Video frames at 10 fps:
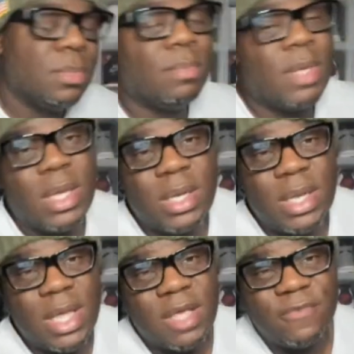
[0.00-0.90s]
Man,
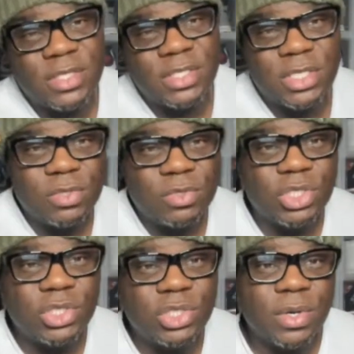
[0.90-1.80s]
life is too
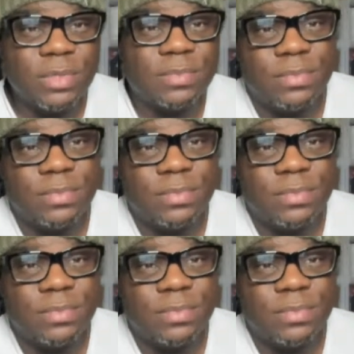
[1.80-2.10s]
short.